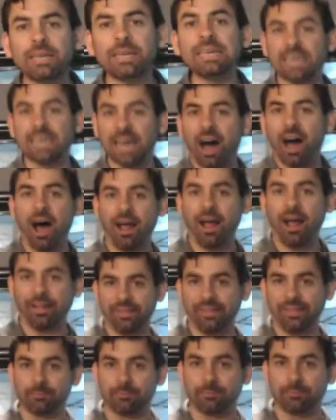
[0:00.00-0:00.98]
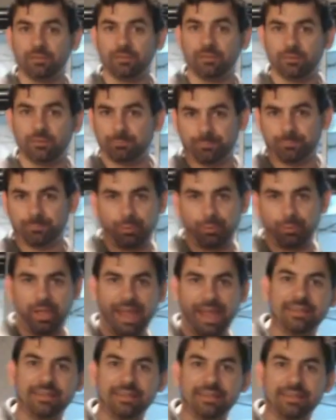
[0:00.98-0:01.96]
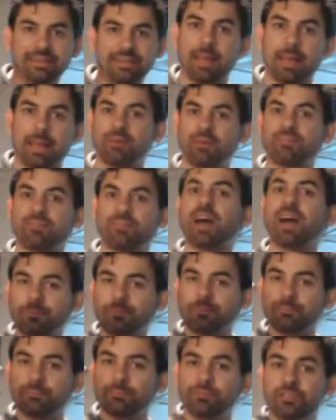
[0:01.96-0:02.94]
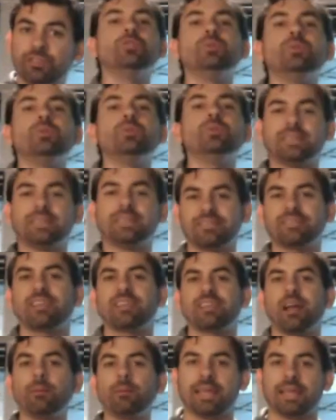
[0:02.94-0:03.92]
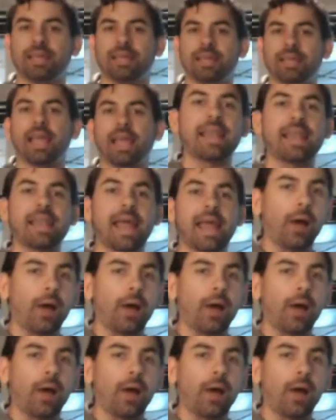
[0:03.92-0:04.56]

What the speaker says: got them playing the game. I've got them doing something, and now I